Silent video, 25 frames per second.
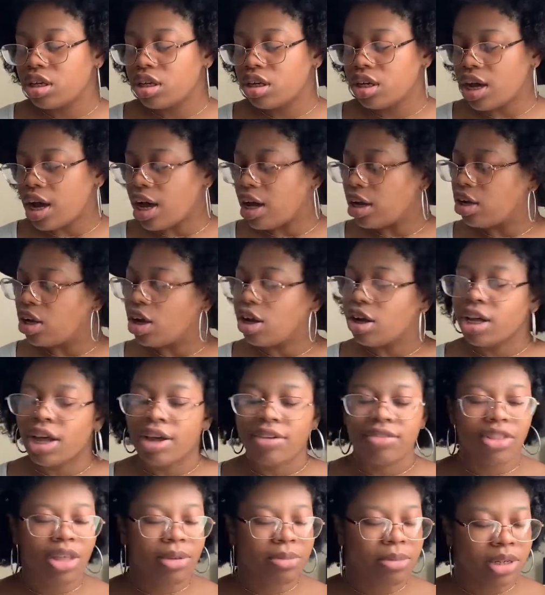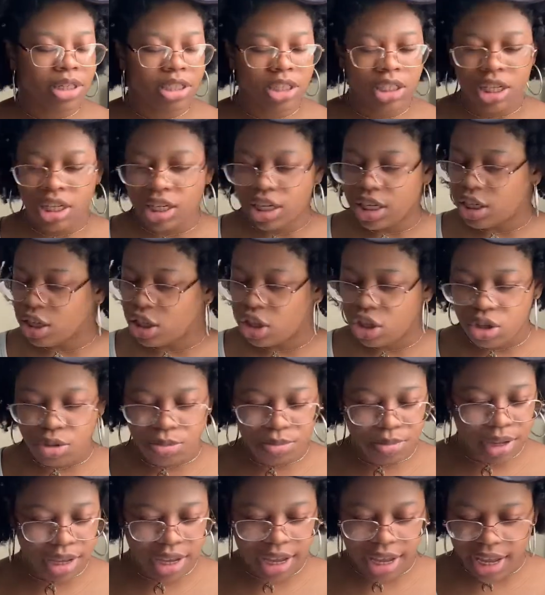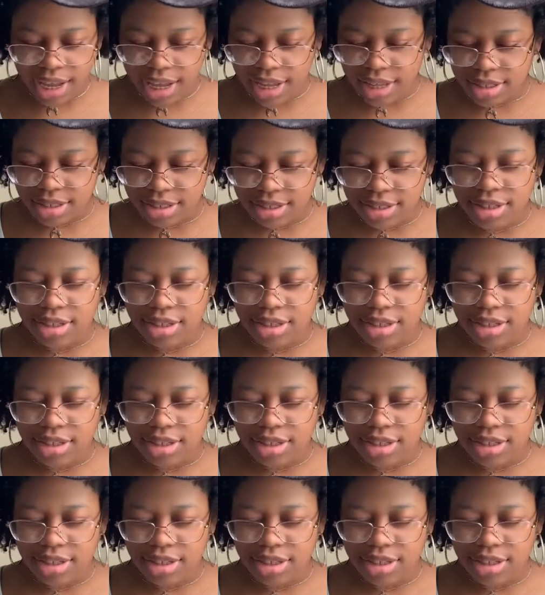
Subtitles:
How long have they been cheating, you may ask?